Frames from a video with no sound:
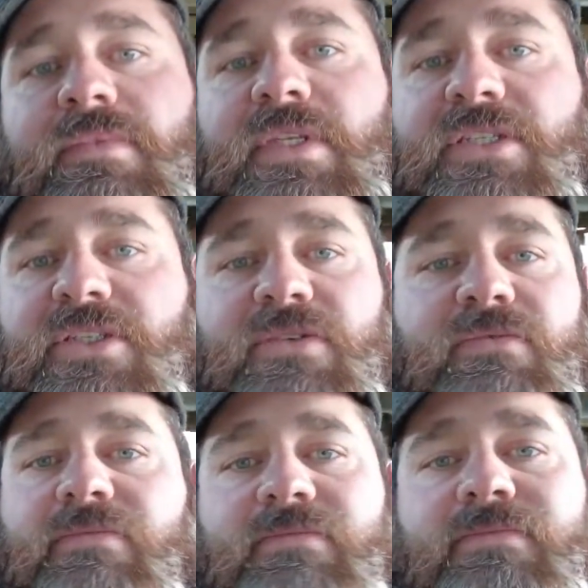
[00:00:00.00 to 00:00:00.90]
This
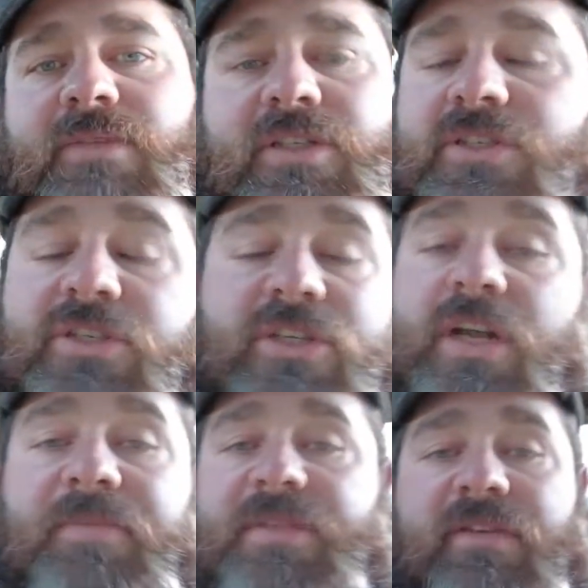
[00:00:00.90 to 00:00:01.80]
is just
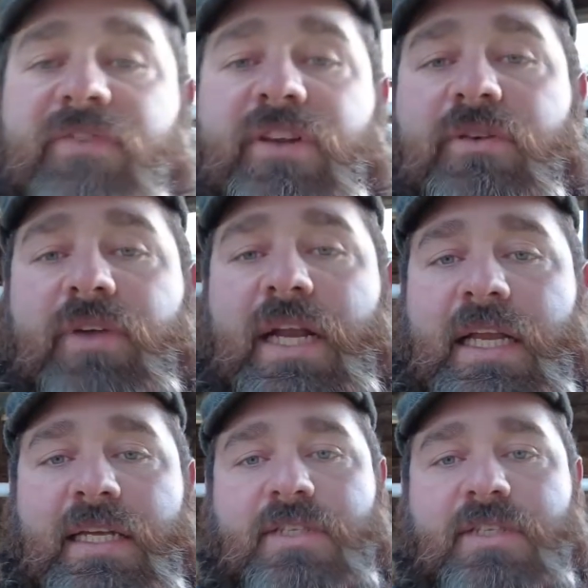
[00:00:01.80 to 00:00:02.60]
an update video, really.